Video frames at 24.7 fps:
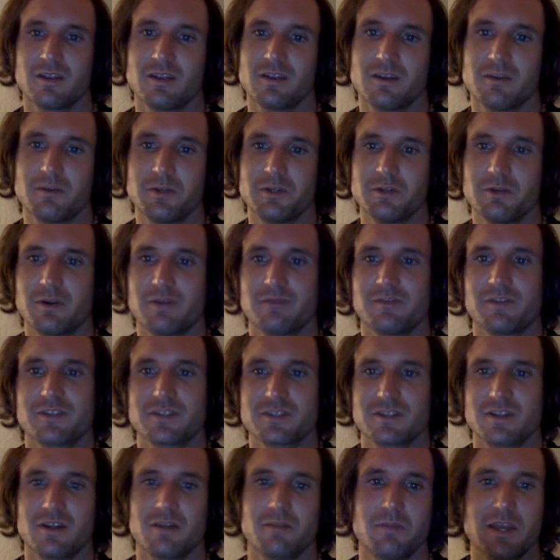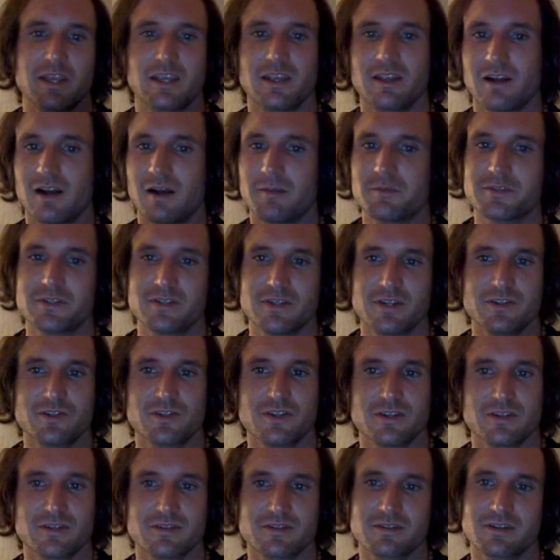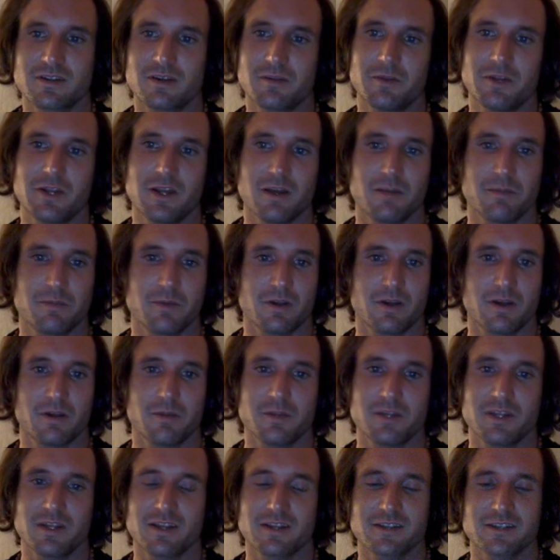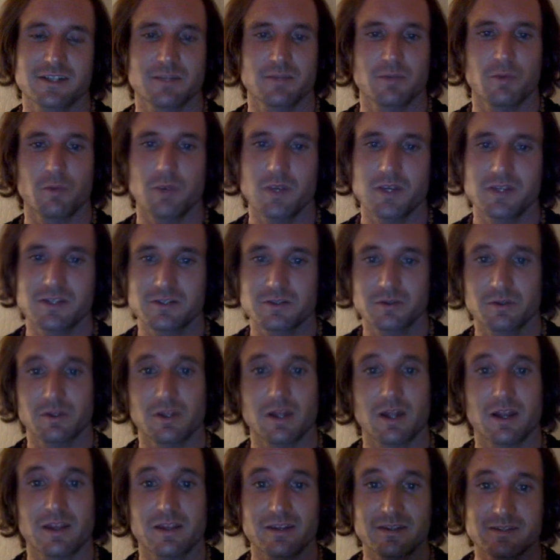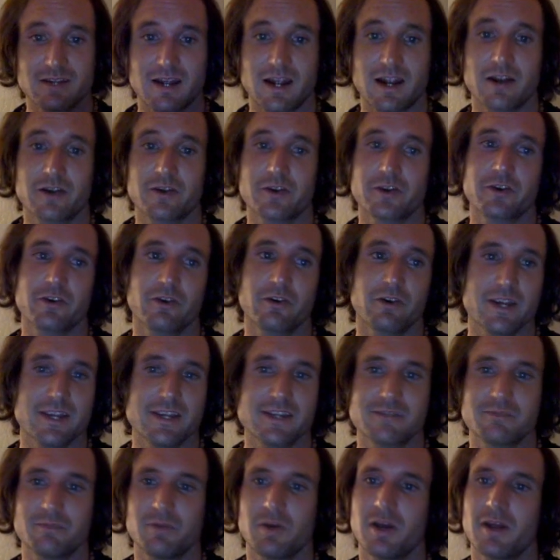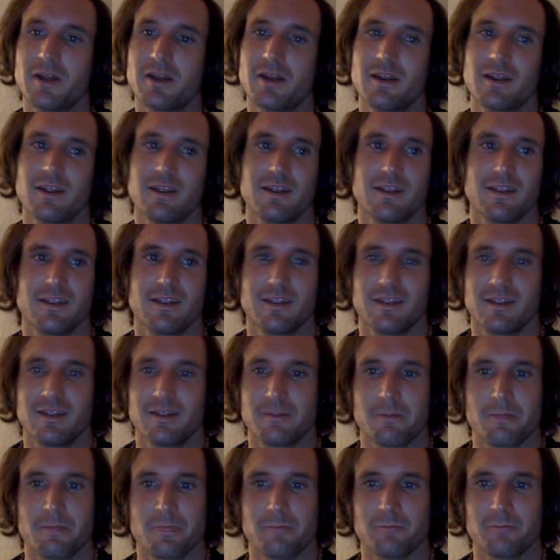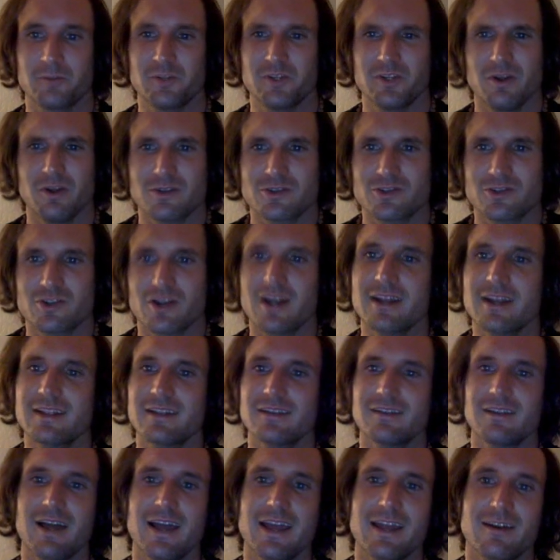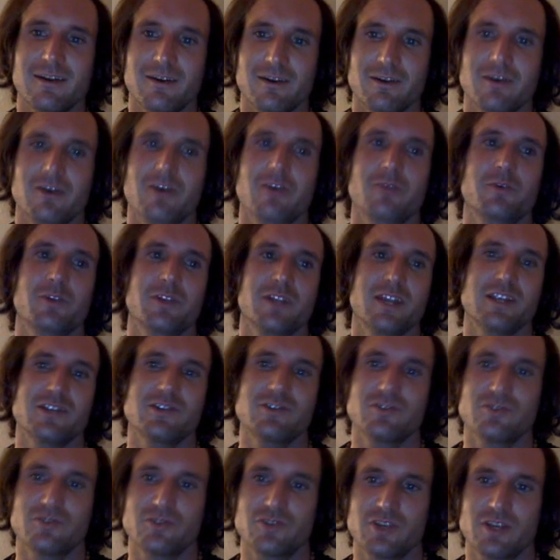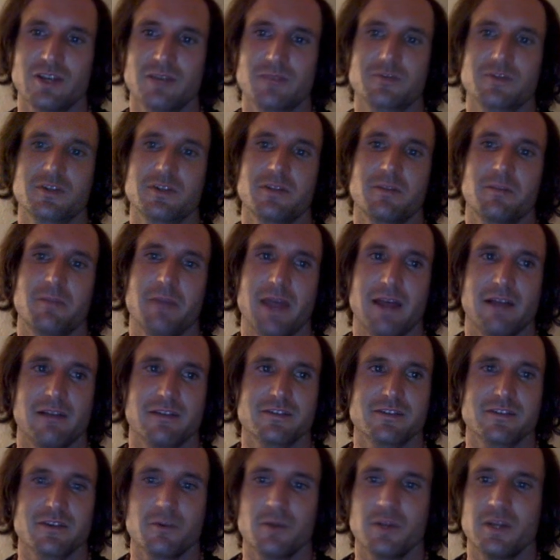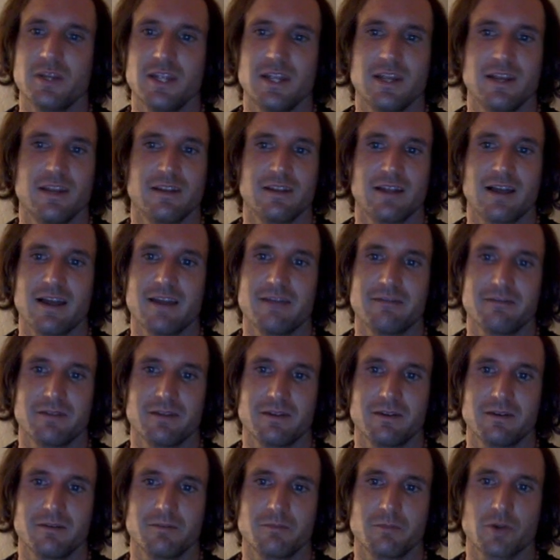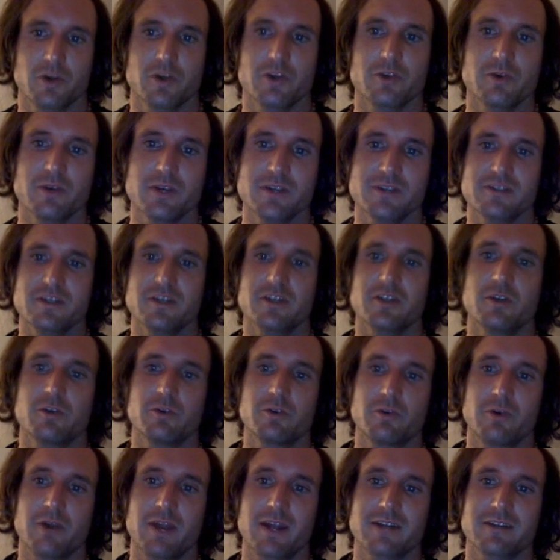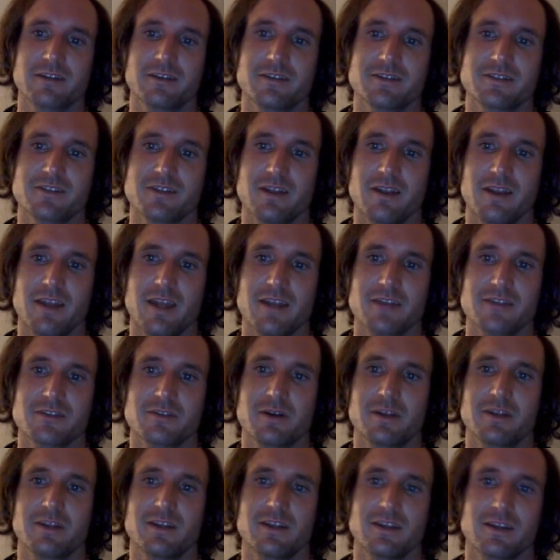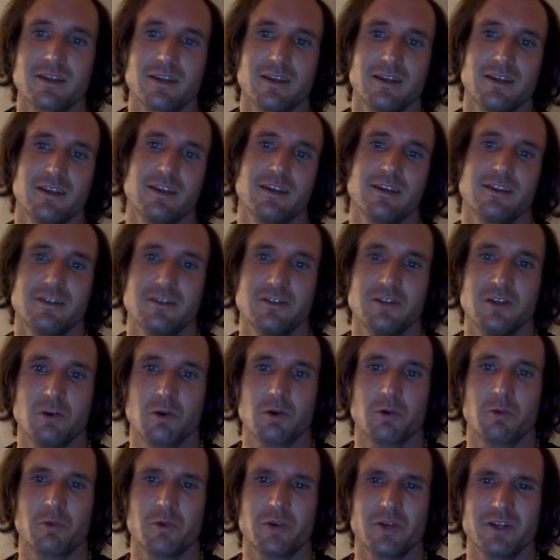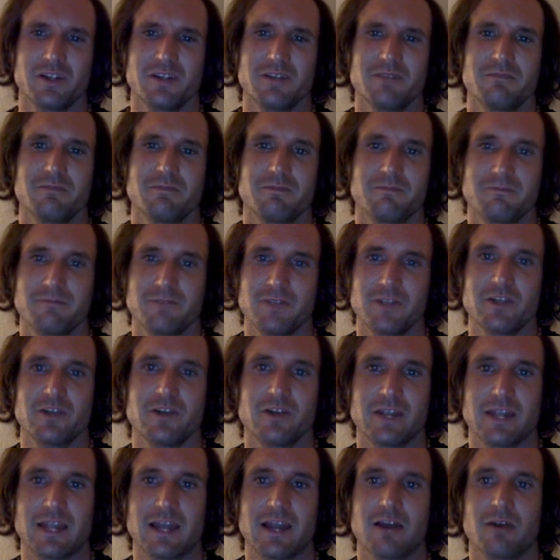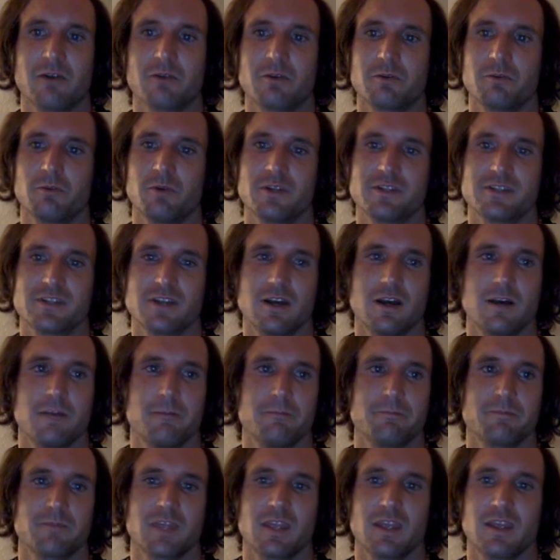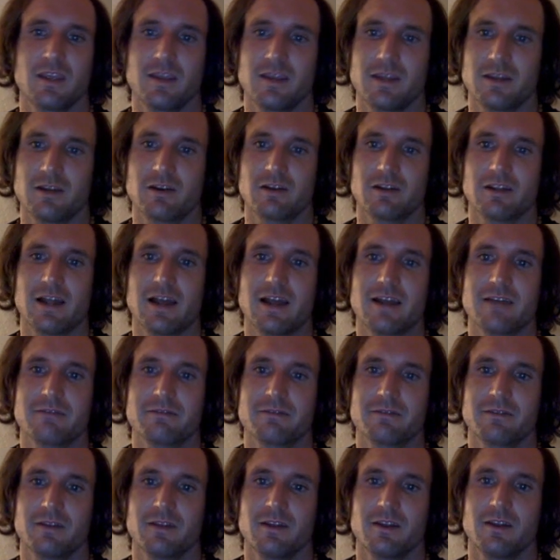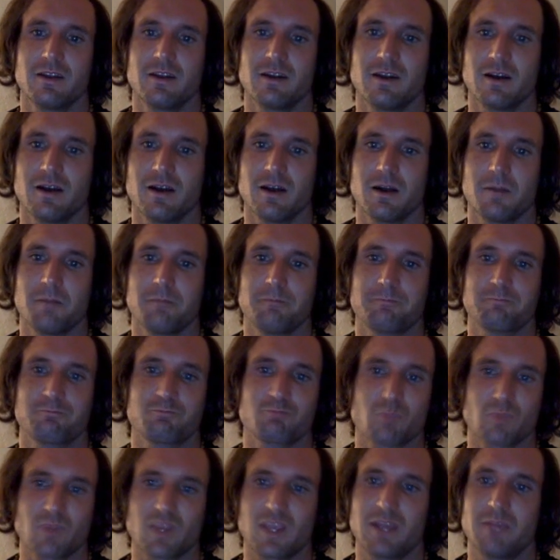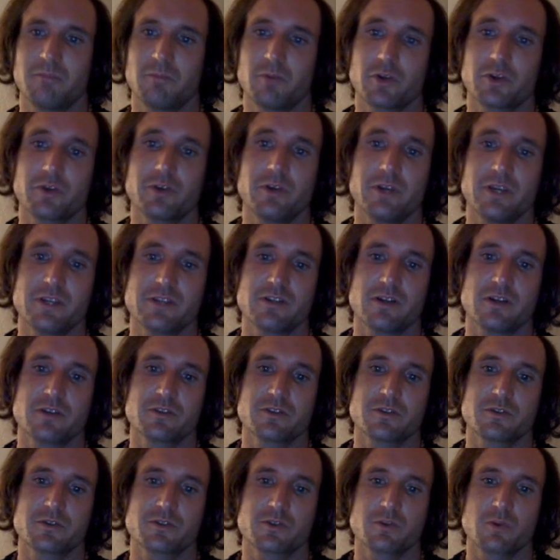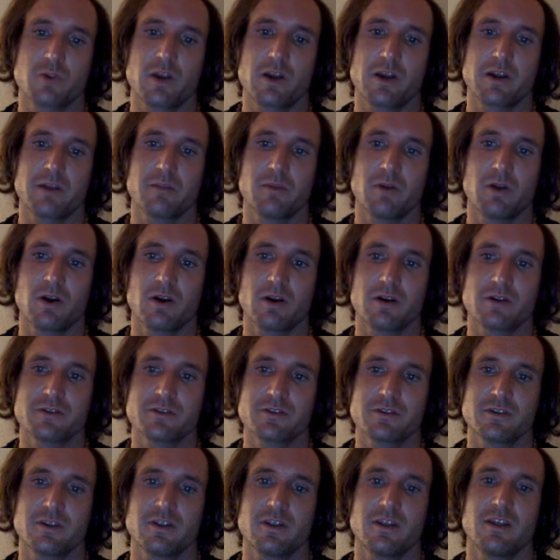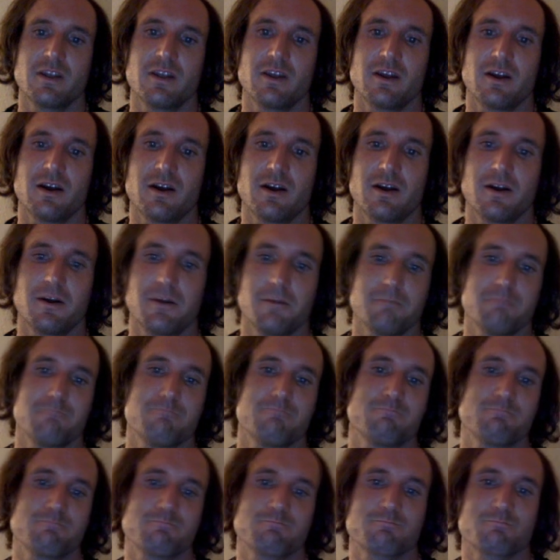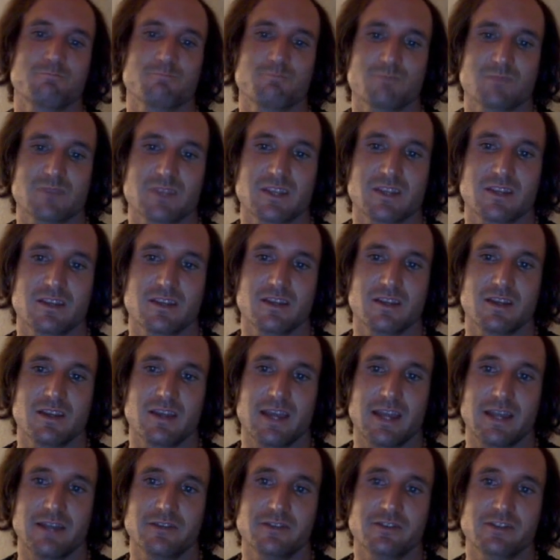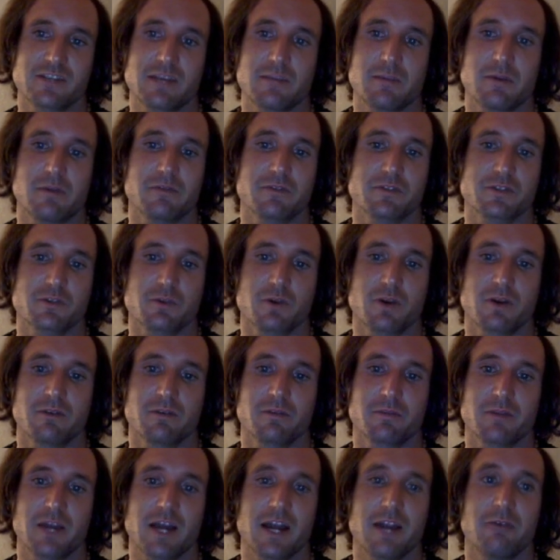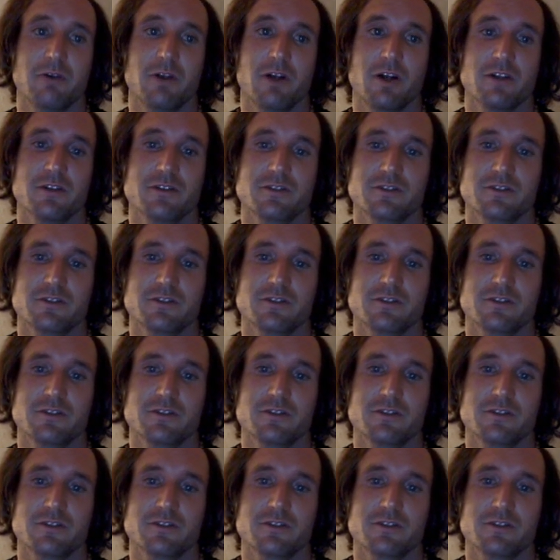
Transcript: And we do have the Sun making oppositions coming up in the next couple of weeks to a lot of these higher degrees, but you know, it's shining a light on our relationships and the balance that we need in life. And Mercury is going to go direct on Sunday, so I think, you know, we're really figuring out what's up in our life. And Mercury is also squaring Mars, and just came off a square from Chiron.